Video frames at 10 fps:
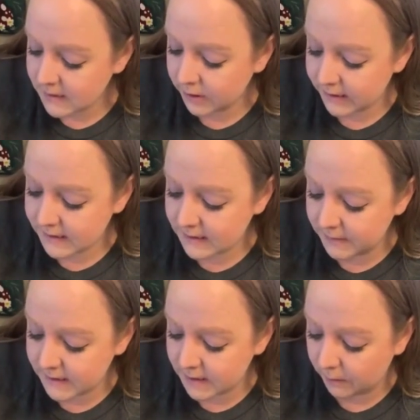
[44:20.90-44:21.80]
because there gets
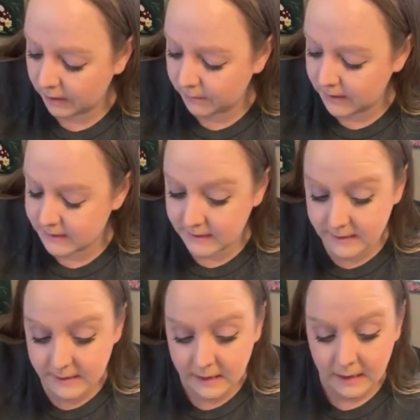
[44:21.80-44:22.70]
to be so many
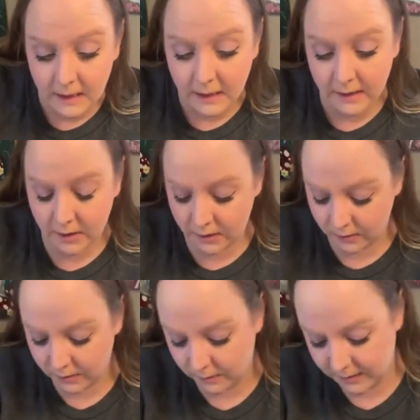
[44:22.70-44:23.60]
pieces that
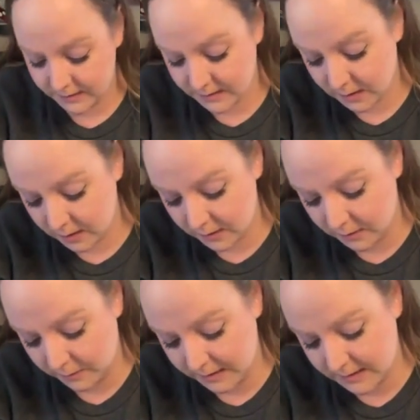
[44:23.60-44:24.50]
you don't know where to
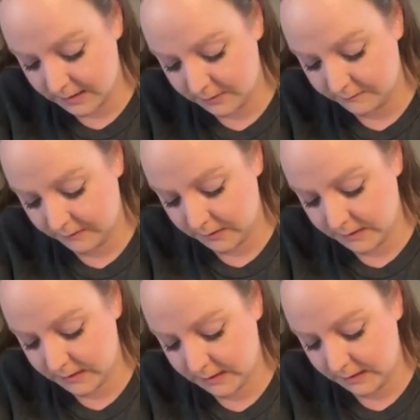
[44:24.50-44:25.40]
start or what to do
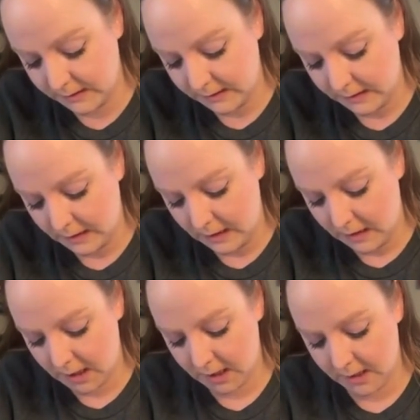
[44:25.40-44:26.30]
first.
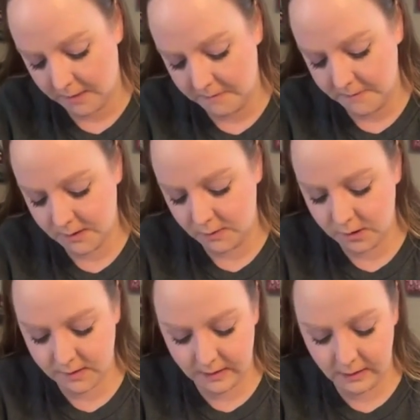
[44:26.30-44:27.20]

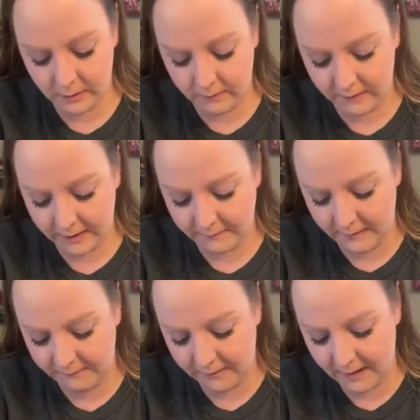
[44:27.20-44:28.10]
So just, you know,
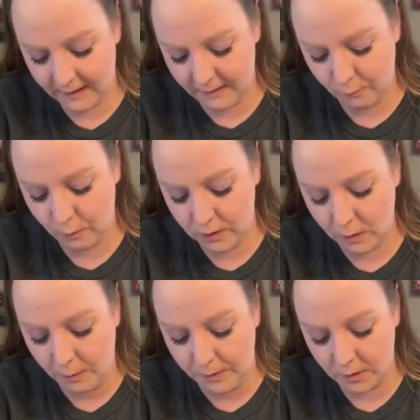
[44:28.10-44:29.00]

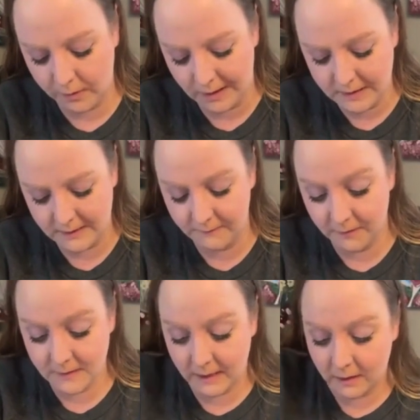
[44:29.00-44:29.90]
when you open your box,
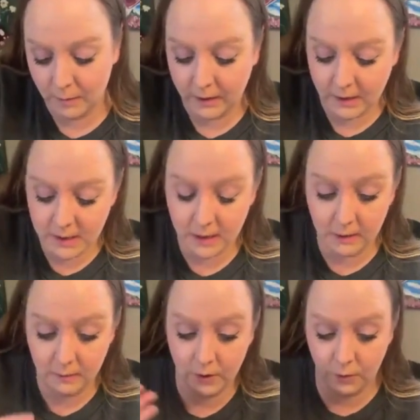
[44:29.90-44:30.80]
it feels like, oh my gosh,
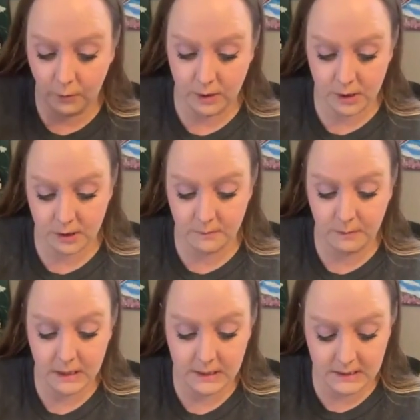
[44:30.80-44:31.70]
I don't know which
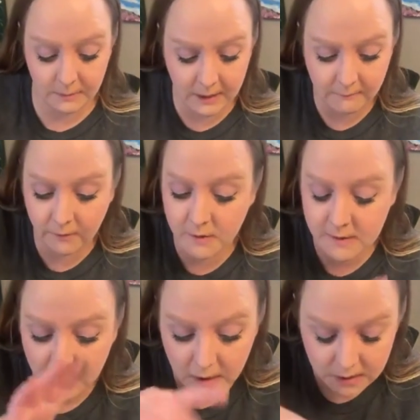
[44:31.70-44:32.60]
piece to paint
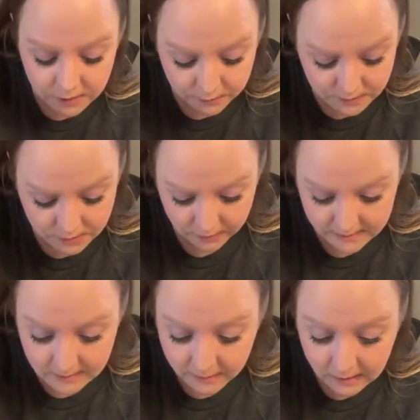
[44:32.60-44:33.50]
first. Don't
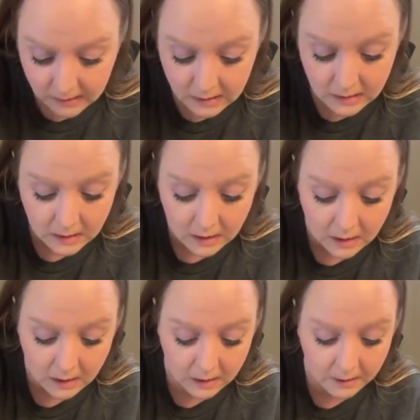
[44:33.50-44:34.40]
stress about it.
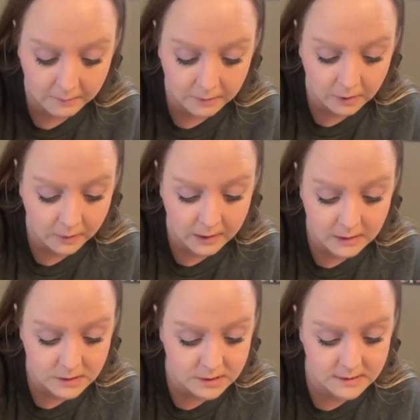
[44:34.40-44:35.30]
Go
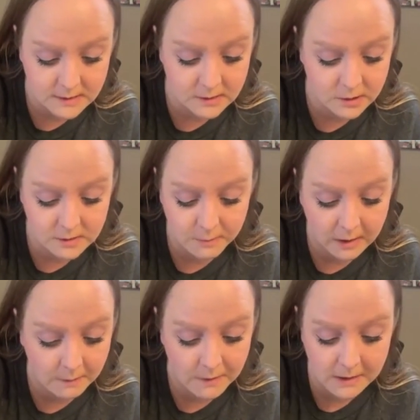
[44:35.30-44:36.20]
ahead and
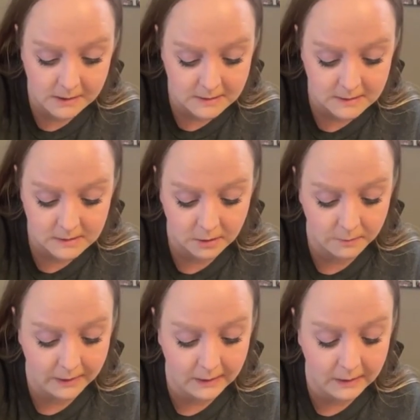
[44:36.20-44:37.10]
just pick a piece and
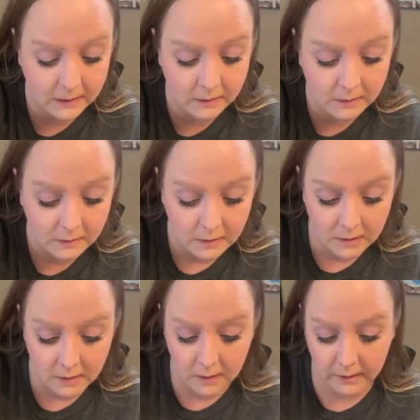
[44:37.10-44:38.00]
start painting it.
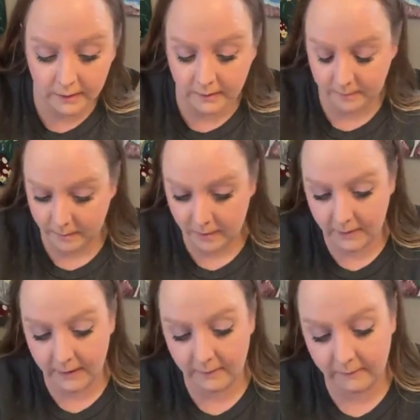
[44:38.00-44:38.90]

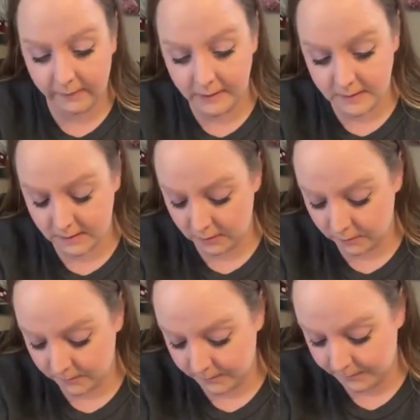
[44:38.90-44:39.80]
And that's fine
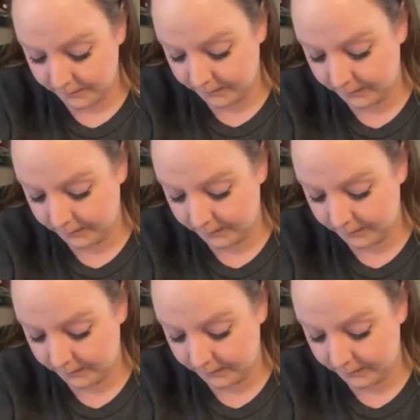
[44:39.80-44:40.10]
too.